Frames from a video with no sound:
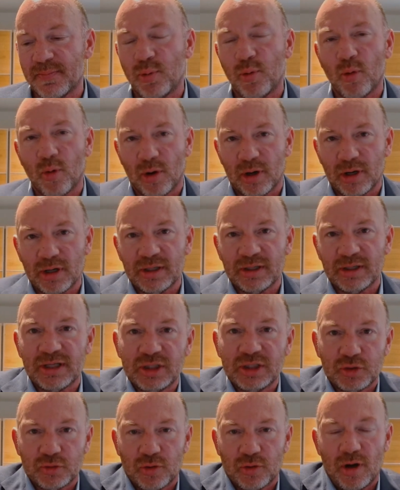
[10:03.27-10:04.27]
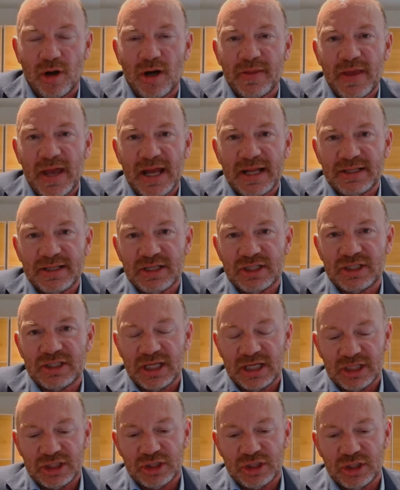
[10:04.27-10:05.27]
important to draw that
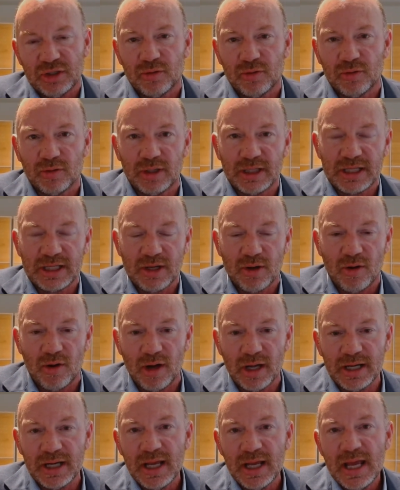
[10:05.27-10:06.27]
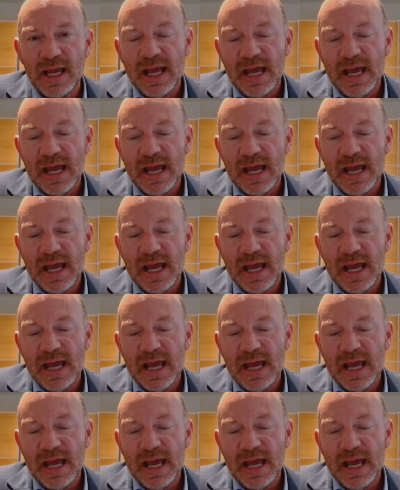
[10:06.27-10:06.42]
distinction early on.